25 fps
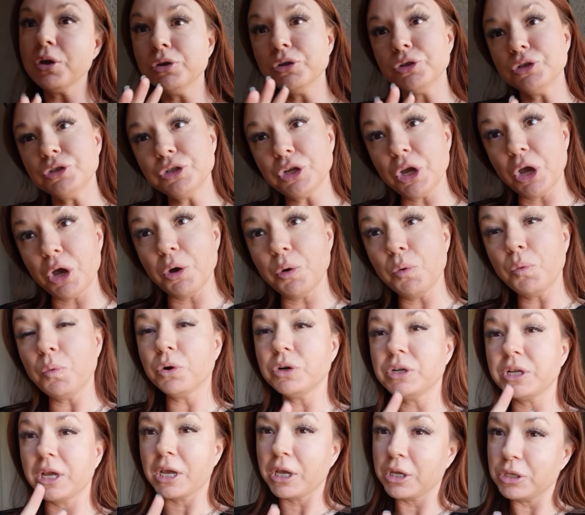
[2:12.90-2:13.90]
So,
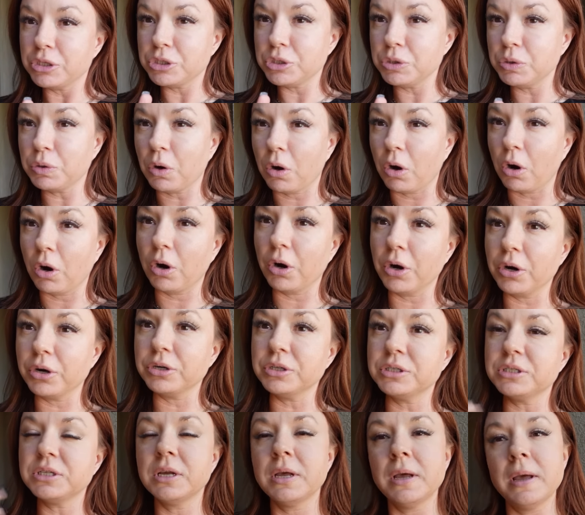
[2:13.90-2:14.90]
we're taking two
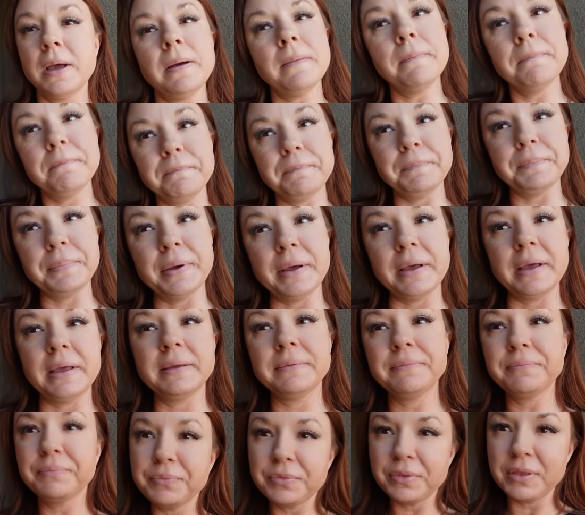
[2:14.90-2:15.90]
cars, but
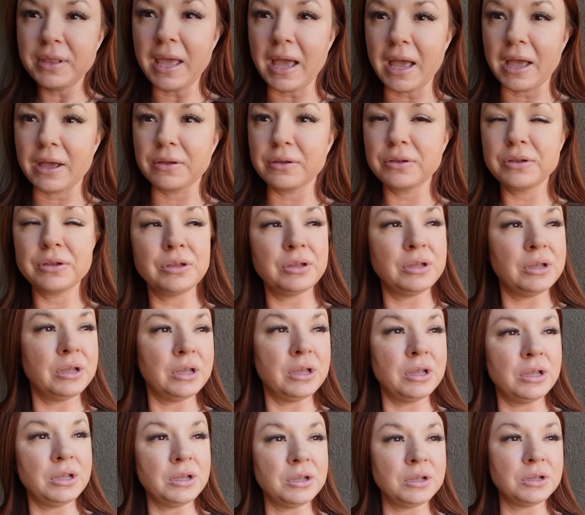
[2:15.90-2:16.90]
yeah.
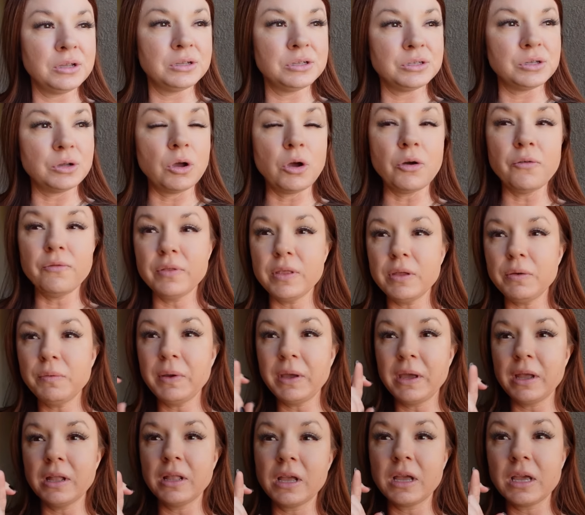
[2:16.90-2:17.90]
So hopefully
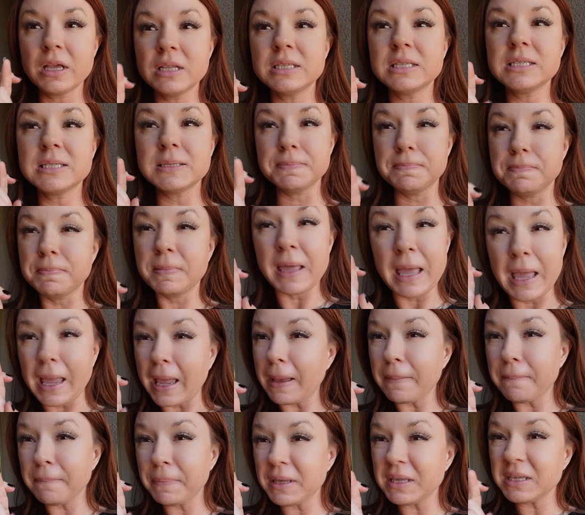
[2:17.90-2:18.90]
we get a good
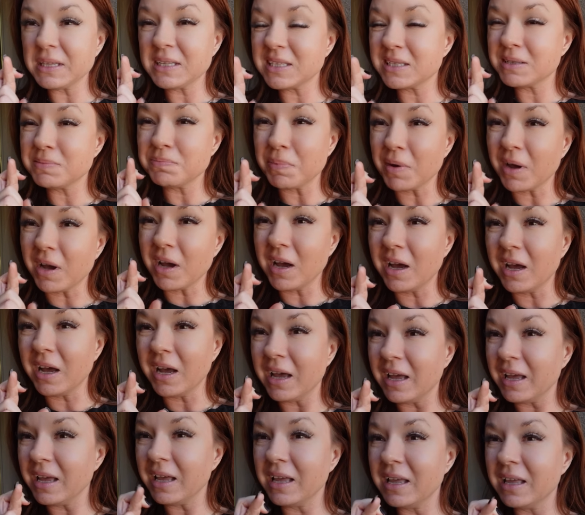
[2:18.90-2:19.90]
camping
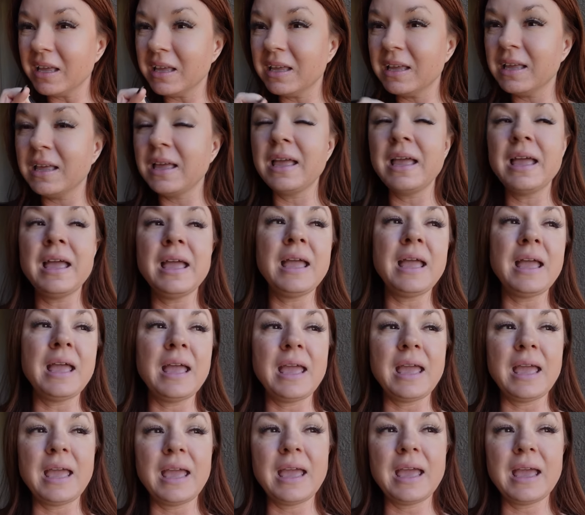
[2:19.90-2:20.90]
spot
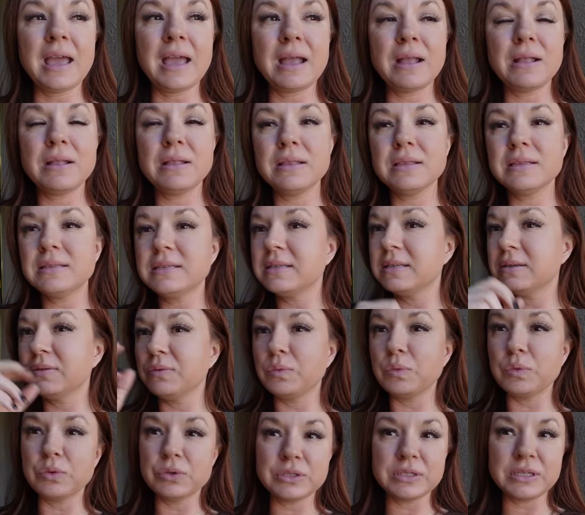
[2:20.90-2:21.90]
and
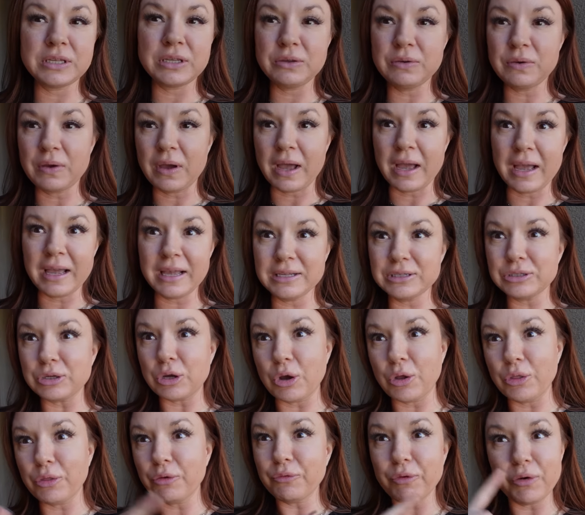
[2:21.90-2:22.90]
we'll see you guys
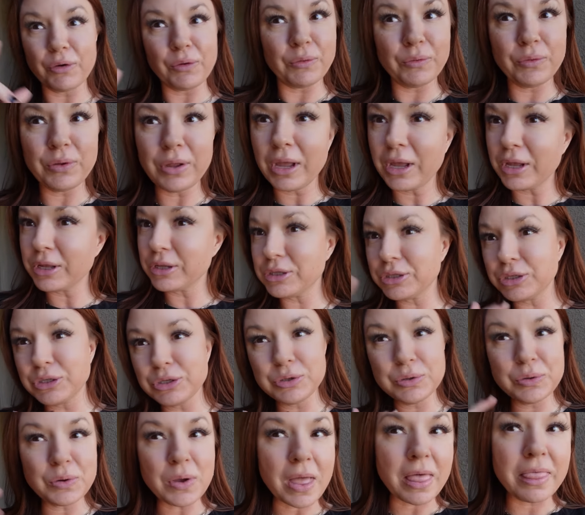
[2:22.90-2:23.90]
on the road
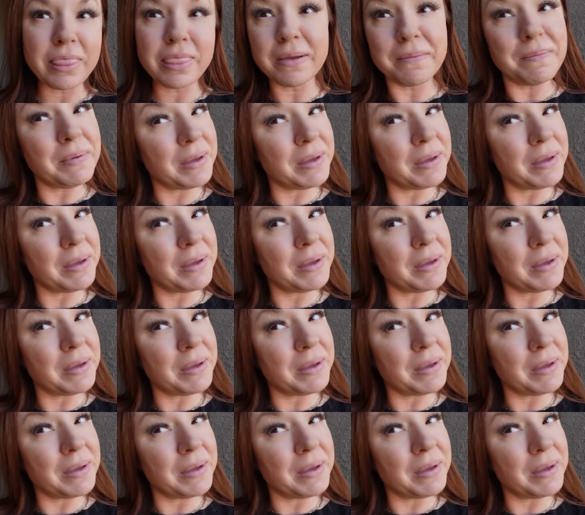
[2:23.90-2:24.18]
to the